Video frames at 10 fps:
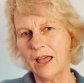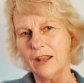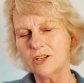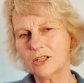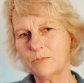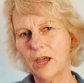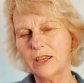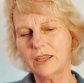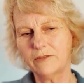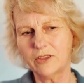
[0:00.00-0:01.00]
And just
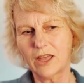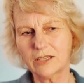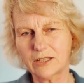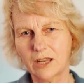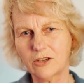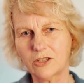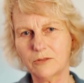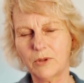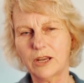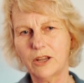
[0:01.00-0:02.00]
by giving that
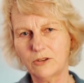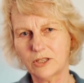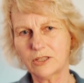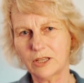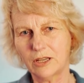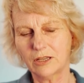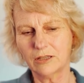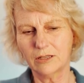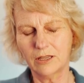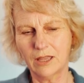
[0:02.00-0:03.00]
attention, by
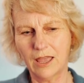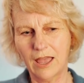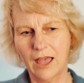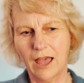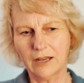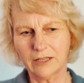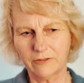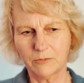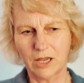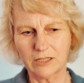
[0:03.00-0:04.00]
noticing and
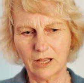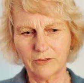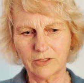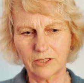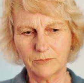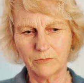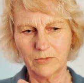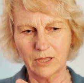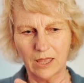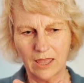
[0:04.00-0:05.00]
giving myself
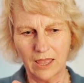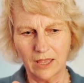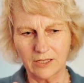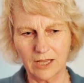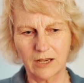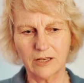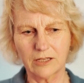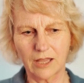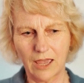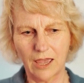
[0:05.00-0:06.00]
some
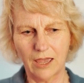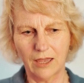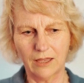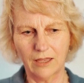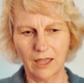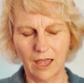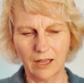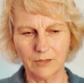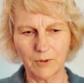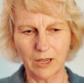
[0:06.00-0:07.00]
tender care,
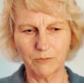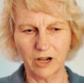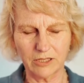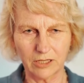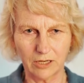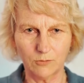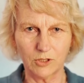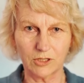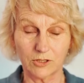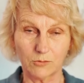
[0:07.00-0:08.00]
and by pressing
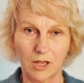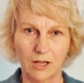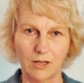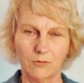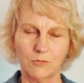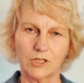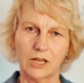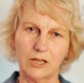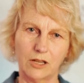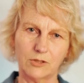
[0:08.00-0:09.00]
inwards as well, which
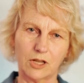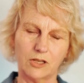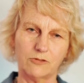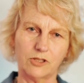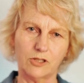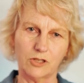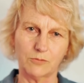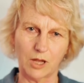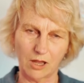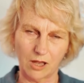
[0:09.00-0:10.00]
I know is going to
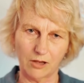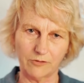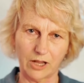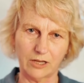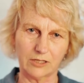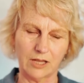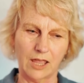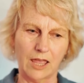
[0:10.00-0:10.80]
reduce my heart rate,